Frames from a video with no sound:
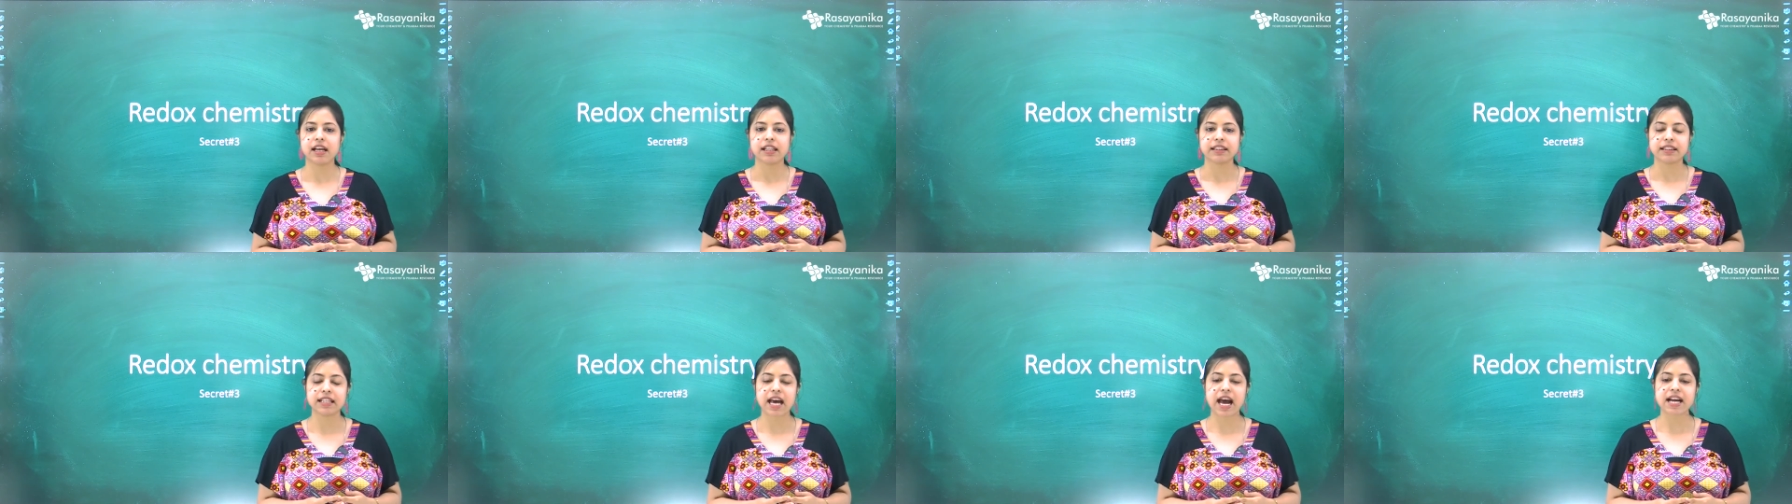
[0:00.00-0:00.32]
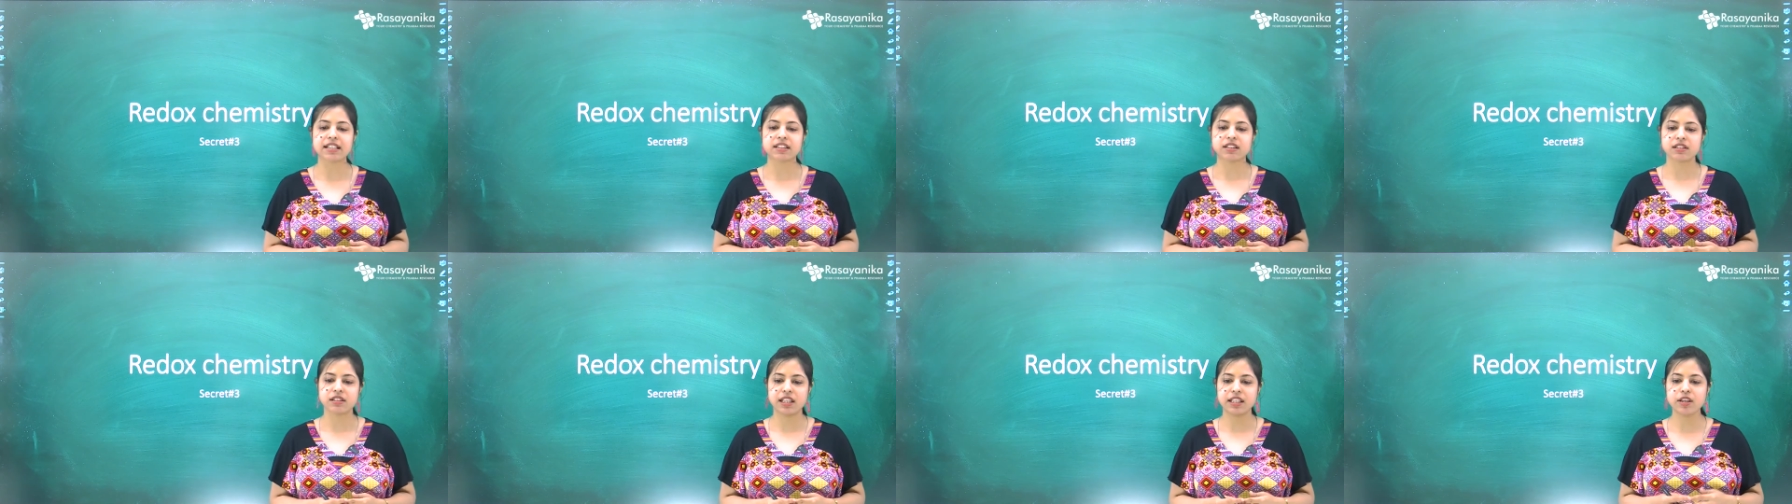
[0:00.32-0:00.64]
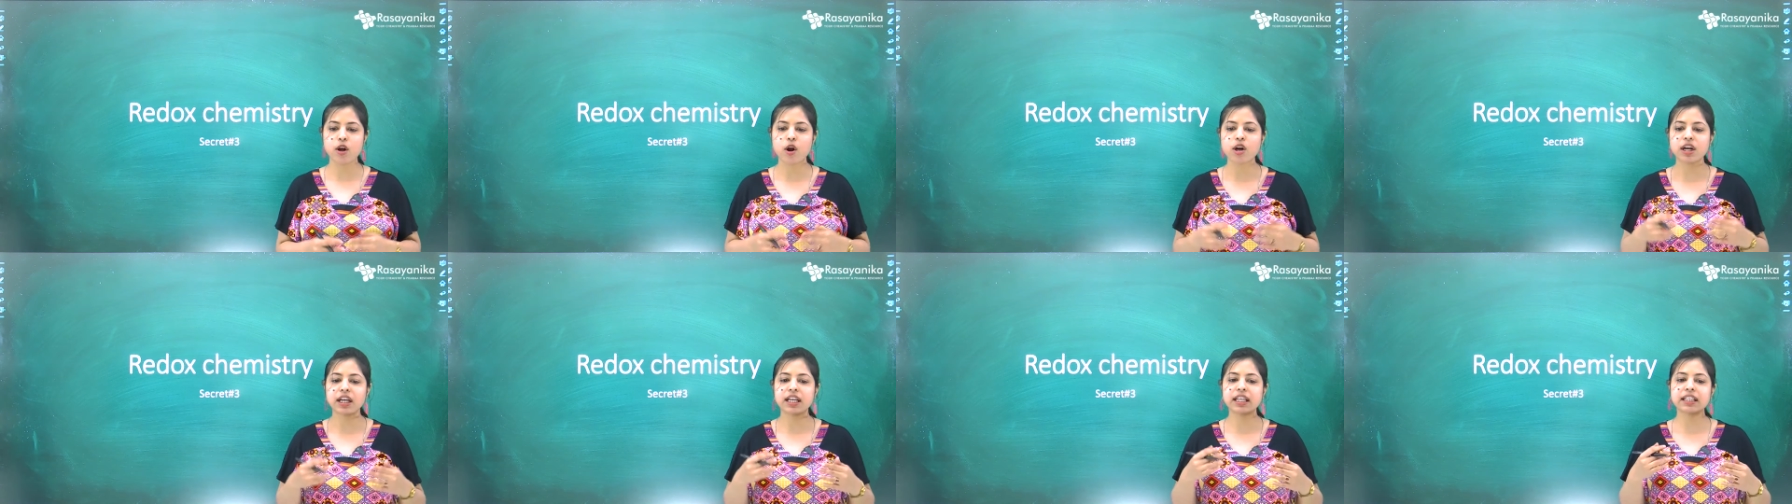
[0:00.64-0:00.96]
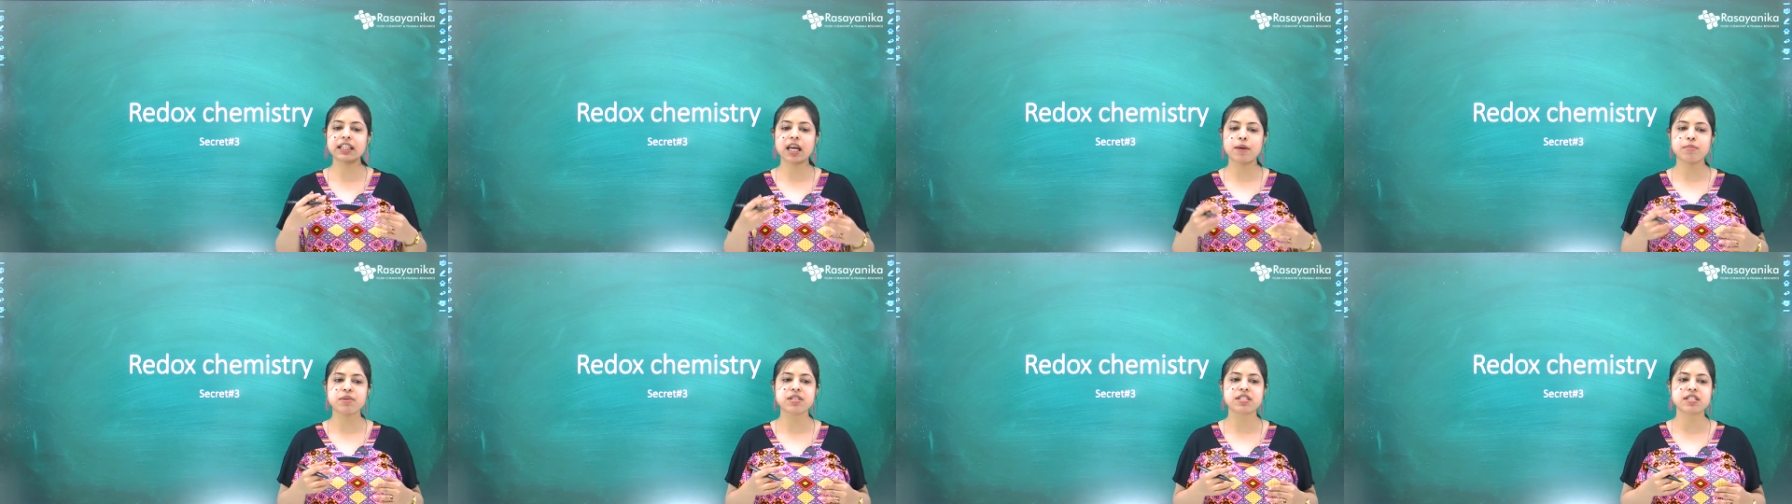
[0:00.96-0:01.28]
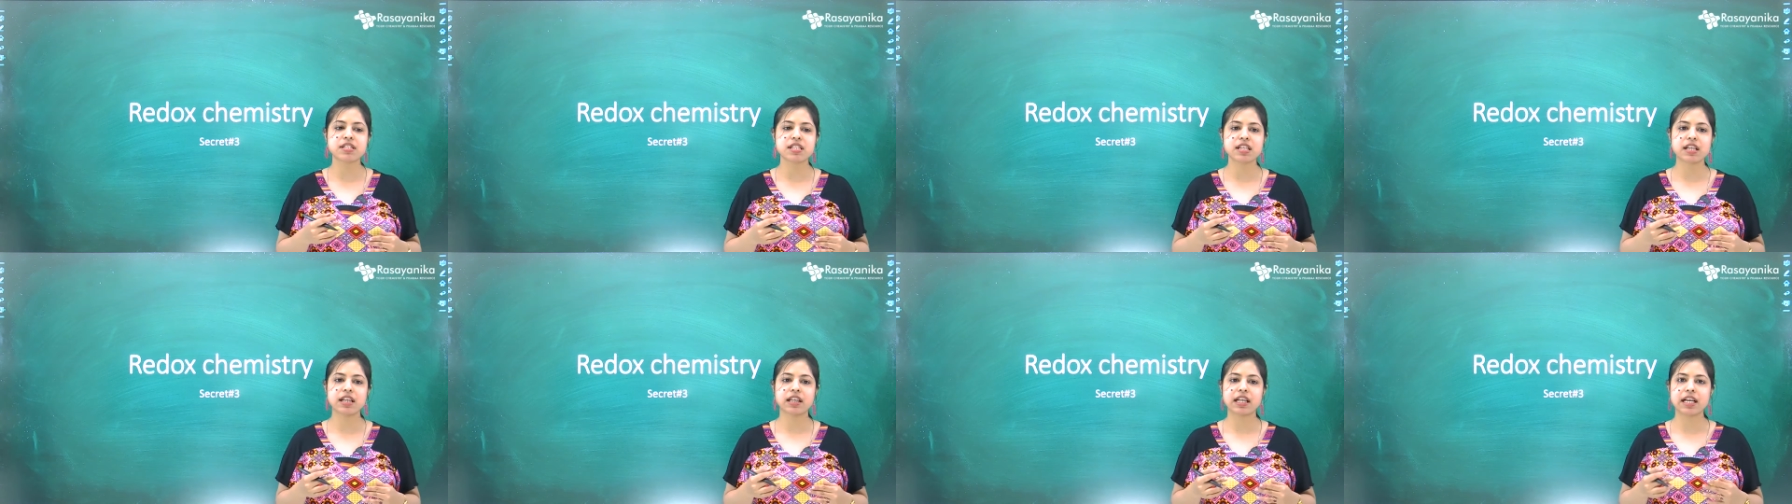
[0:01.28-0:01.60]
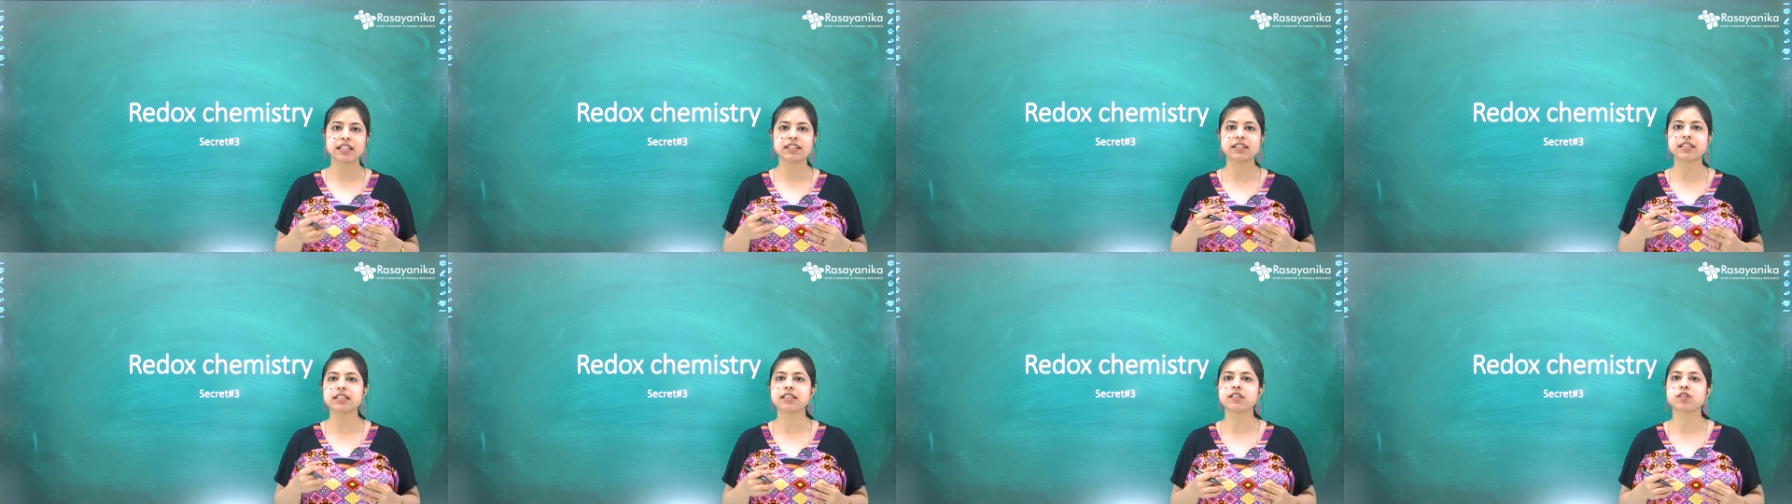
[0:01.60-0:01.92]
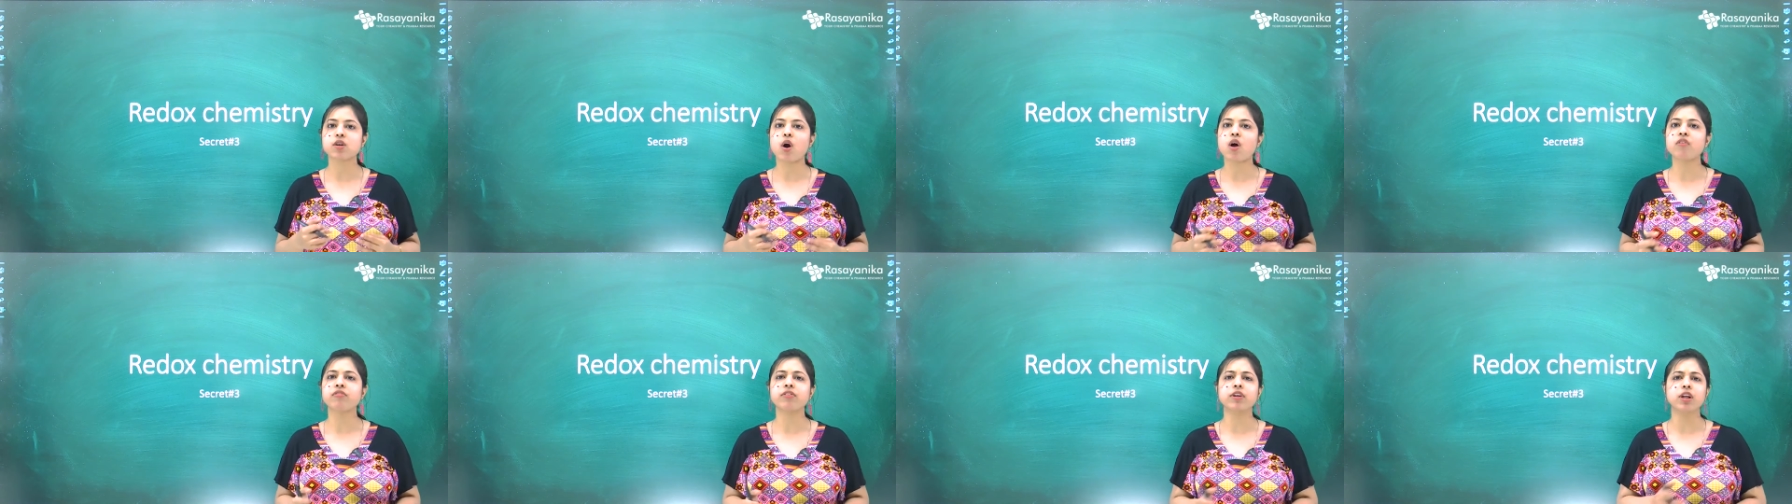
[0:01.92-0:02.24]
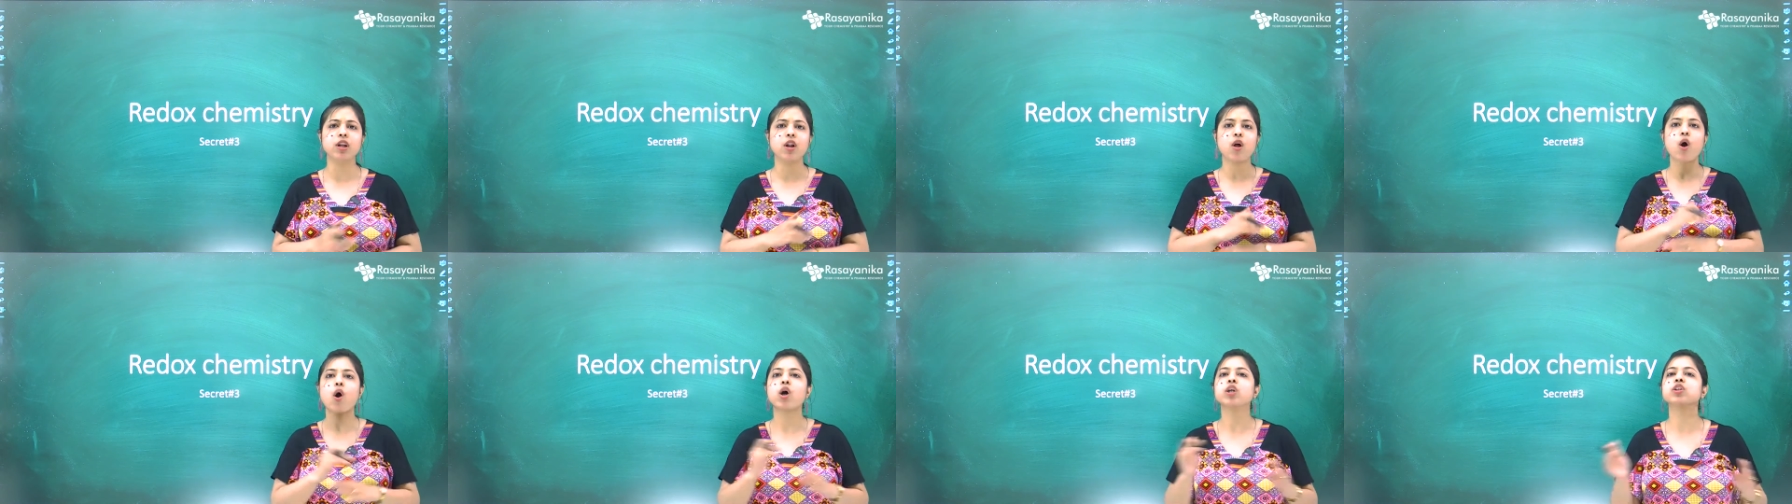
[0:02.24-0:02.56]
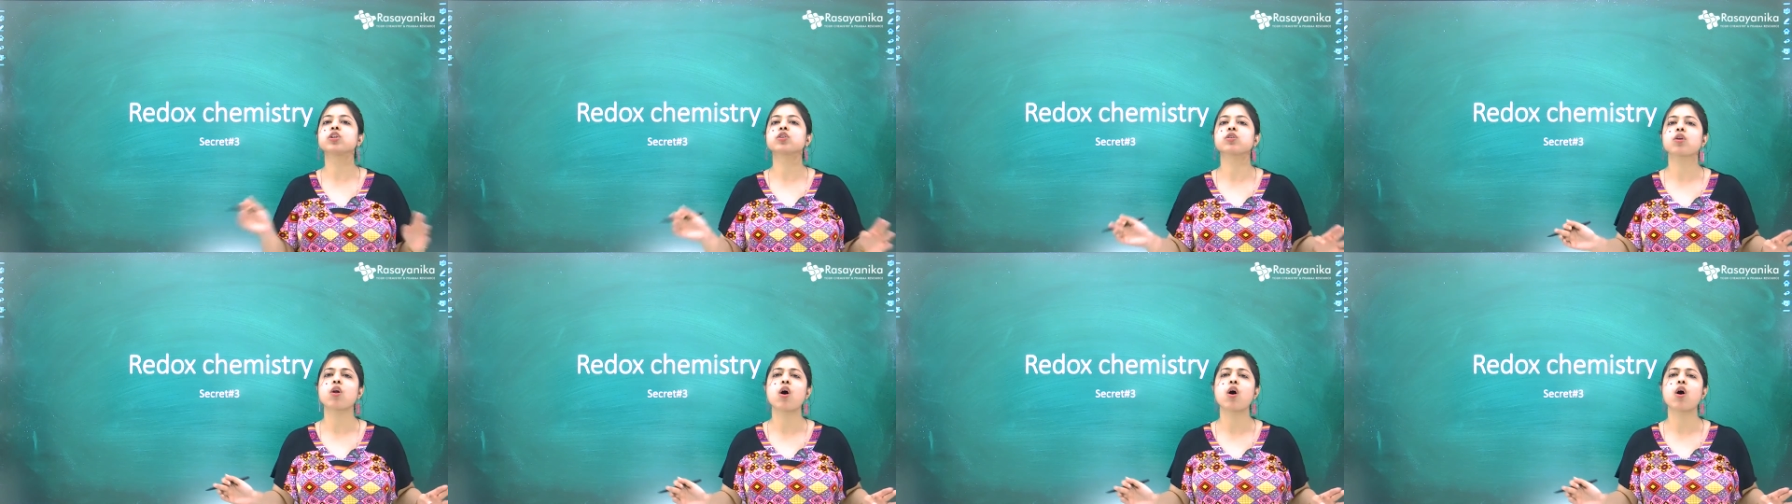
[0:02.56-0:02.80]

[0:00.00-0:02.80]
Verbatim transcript: that inorganic chemistry consists of large,